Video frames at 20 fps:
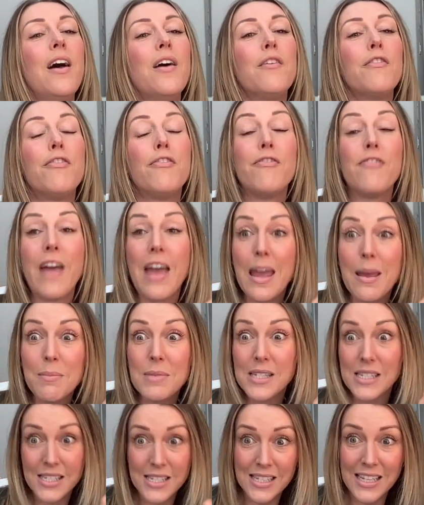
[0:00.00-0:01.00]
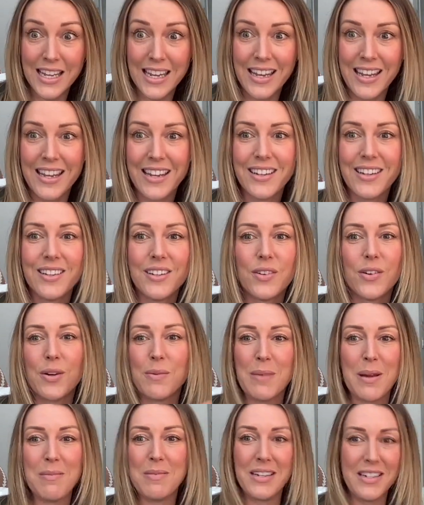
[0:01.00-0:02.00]
famously, or
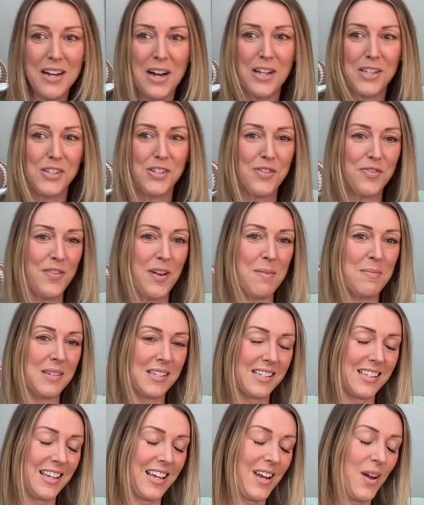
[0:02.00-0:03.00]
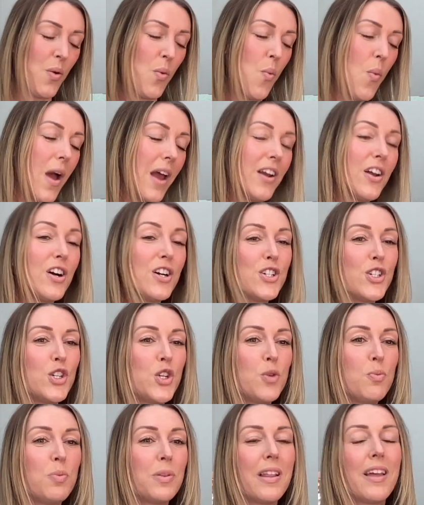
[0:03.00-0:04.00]
maybe not so famously, went on
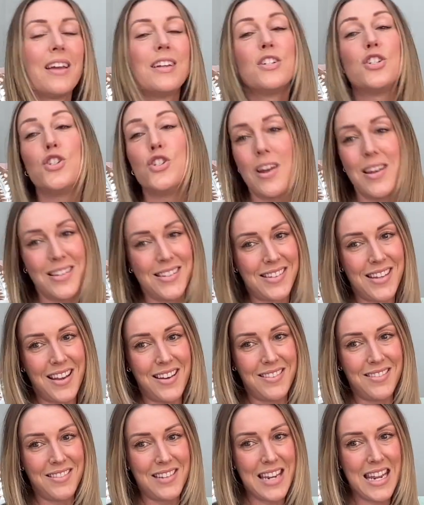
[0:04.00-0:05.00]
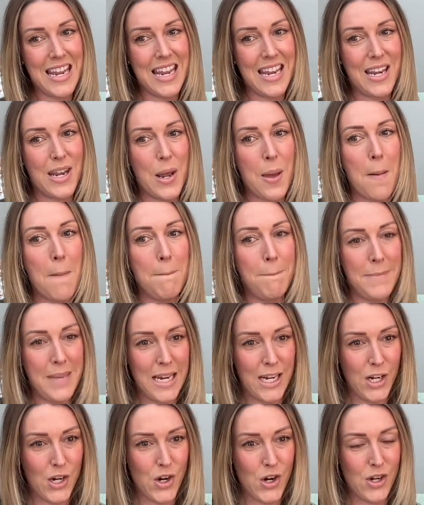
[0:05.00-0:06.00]
to play Jason in
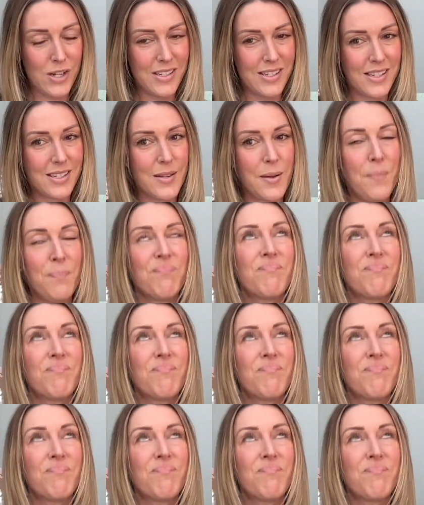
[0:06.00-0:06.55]
Mean Girls.